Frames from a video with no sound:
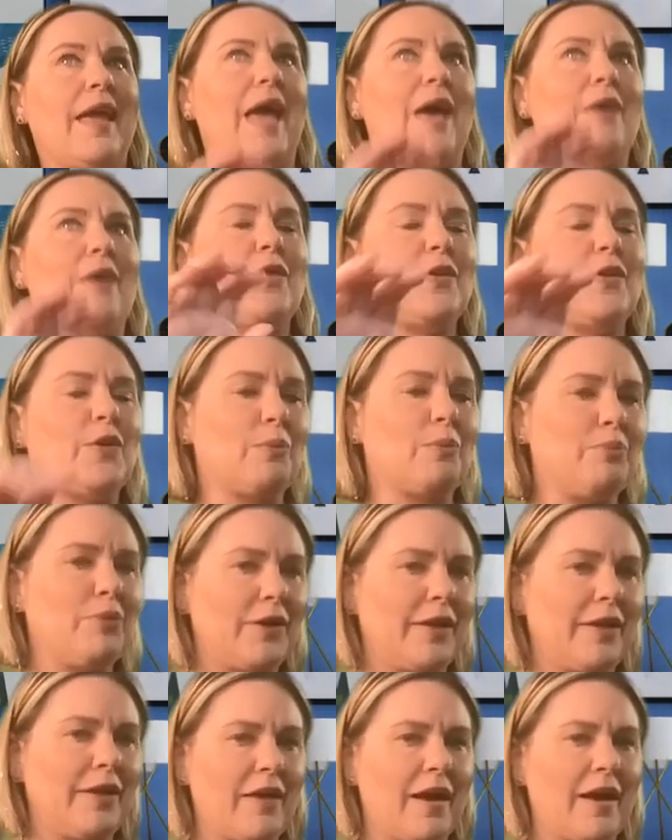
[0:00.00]
And then you're
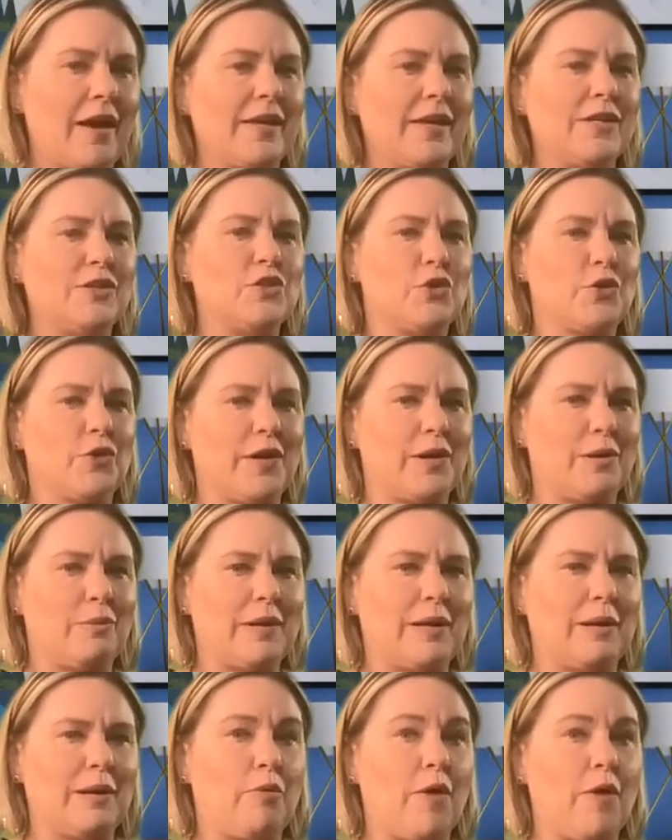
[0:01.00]
putting that into your
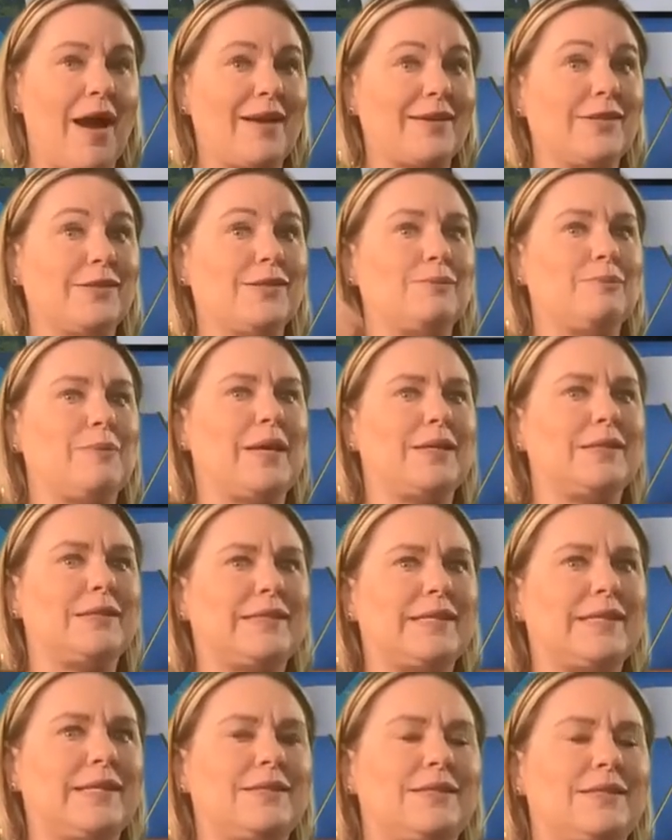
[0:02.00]
independent practice. Makes
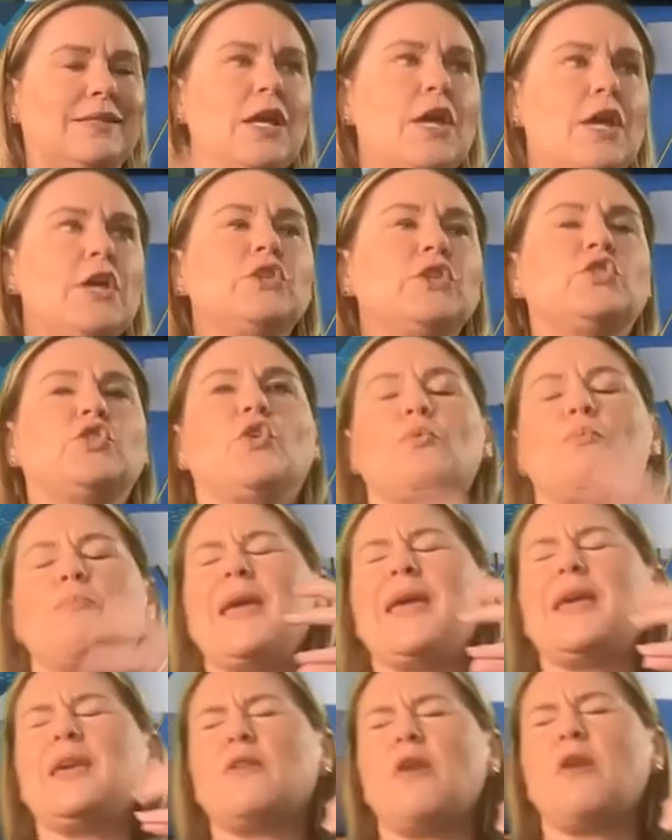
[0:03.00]
sense? So you're
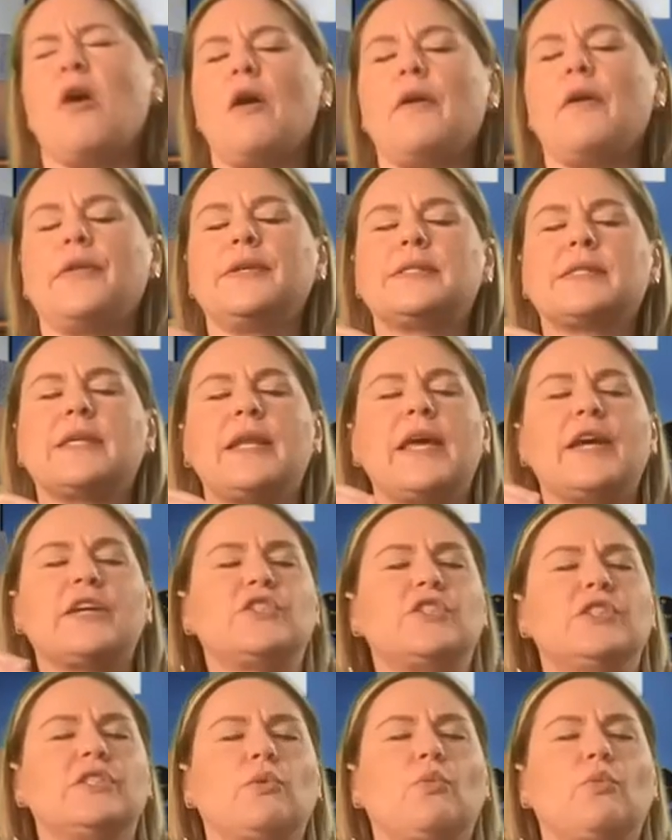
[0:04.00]
making all these
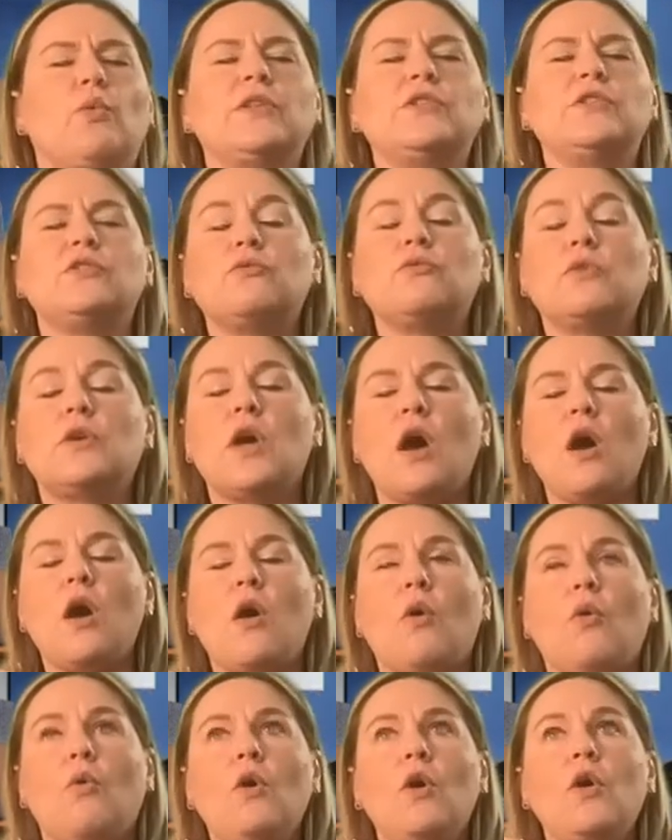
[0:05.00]
connections. And once you
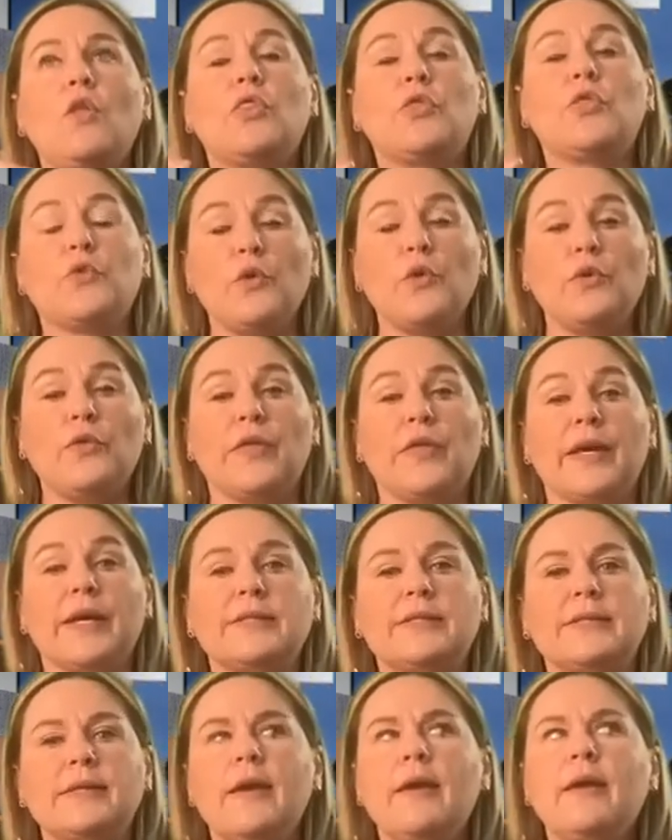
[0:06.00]
go through
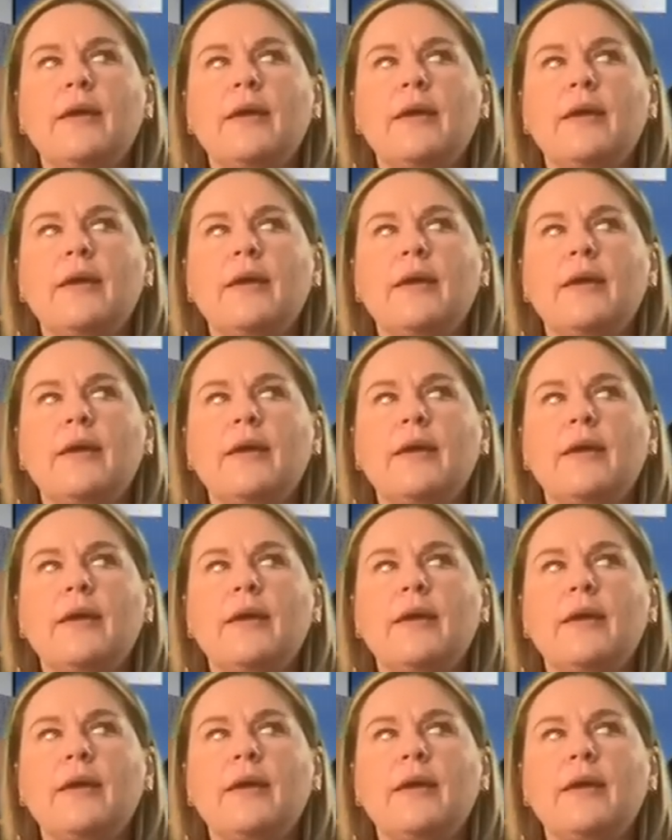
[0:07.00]
this,